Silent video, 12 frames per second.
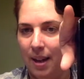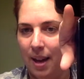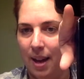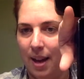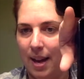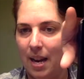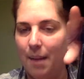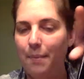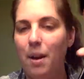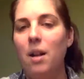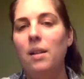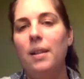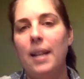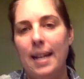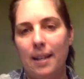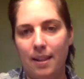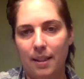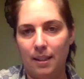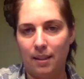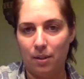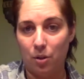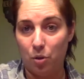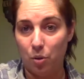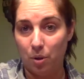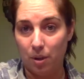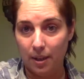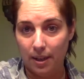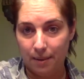And I'll link this store and